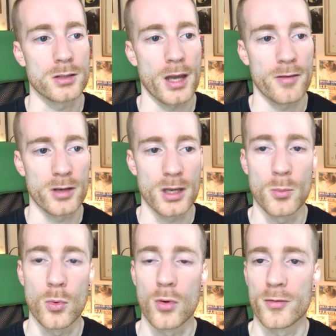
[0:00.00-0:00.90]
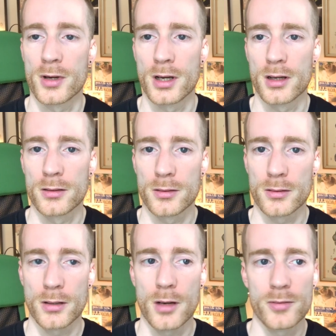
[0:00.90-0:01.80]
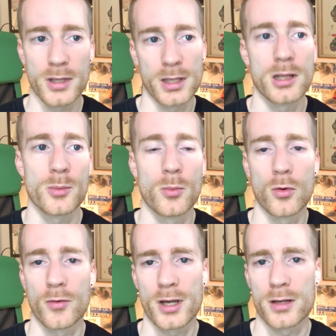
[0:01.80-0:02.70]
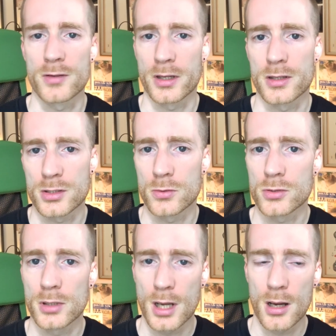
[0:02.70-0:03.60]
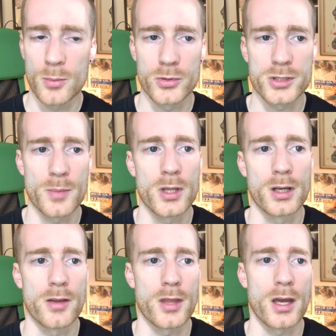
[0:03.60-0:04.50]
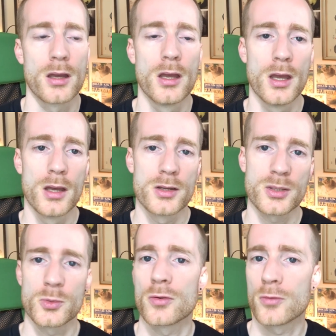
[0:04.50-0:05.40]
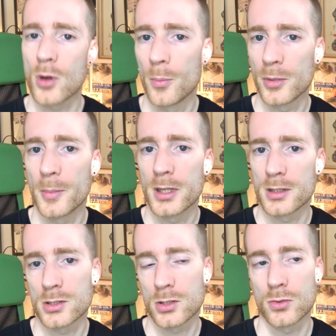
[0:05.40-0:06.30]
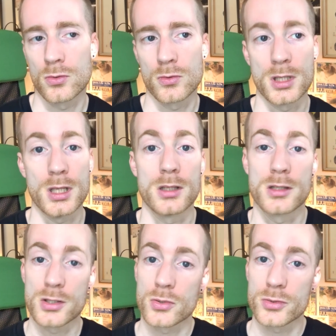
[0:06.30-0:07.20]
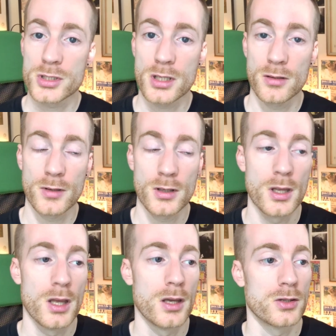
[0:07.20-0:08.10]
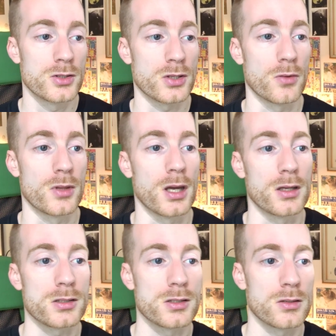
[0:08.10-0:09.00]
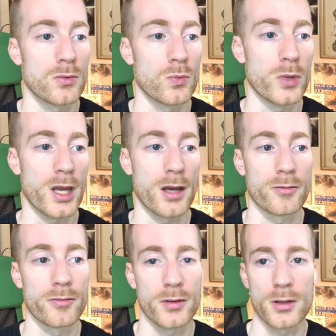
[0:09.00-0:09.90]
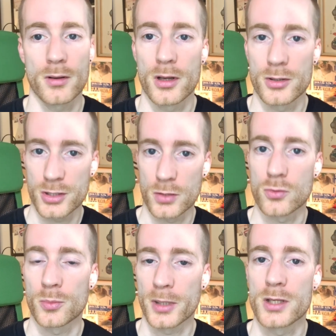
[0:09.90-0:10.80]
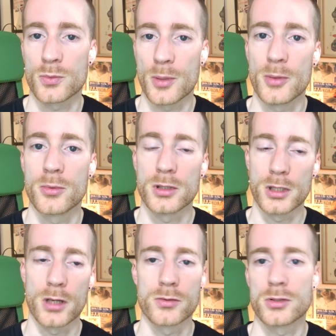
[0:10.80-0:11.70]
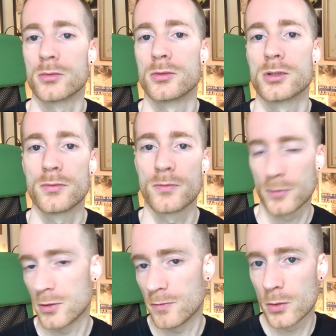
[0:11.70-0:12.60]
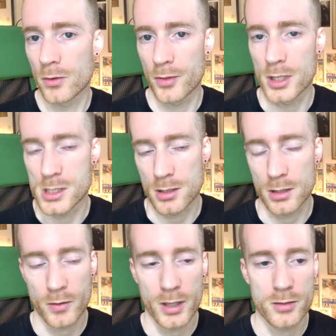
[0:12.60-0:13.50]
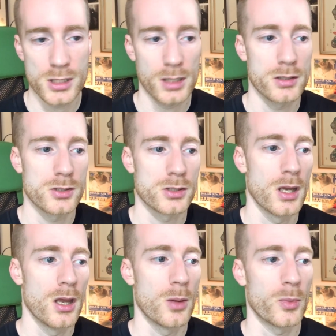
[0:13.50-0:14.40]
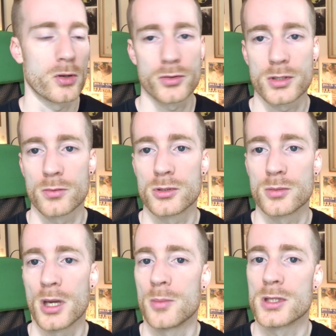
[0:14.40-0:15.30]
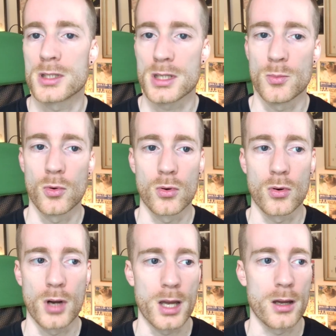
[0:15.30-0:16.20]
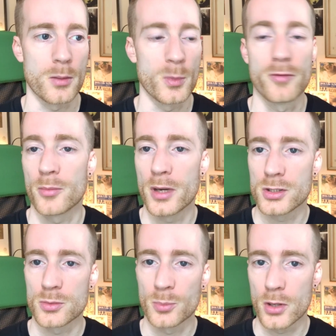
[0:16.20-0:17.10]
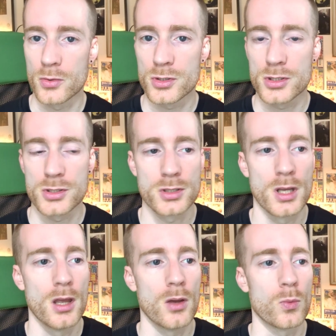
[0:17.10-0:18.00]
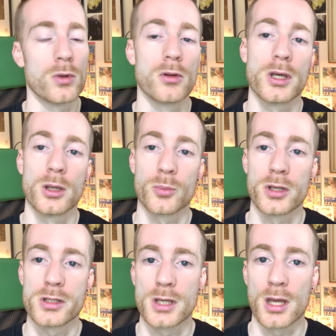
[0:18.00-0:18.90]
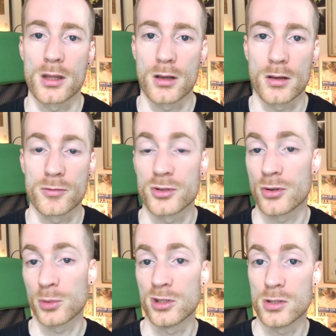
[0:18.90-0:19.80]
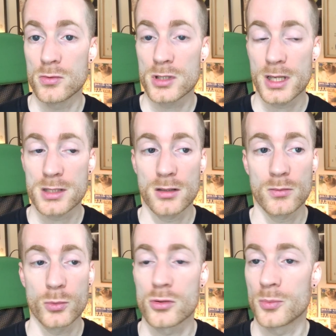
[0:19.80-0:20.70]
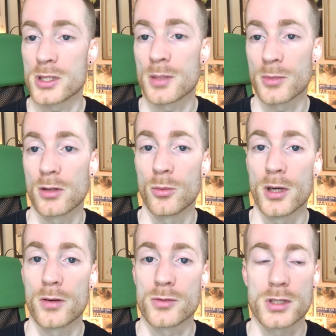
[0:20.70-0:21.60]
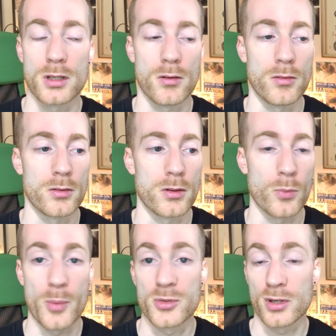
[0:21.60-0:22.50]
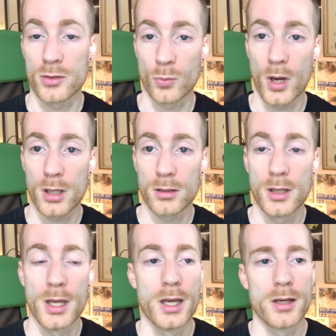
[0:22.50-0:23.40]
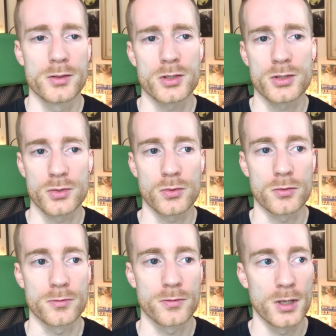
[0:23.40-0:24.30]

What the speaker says: having it more of a, hopefully a little bit more of a kind of like a social hub or something like that, some sort of complement to the Discord server, so that we have a central place where people can go to vote on things like the Creator Challenge, but also to maybe see more information posts. We're looking at putting together, for example, a newsletter, which would be something that we'll be hosting on the website as well, just to sort of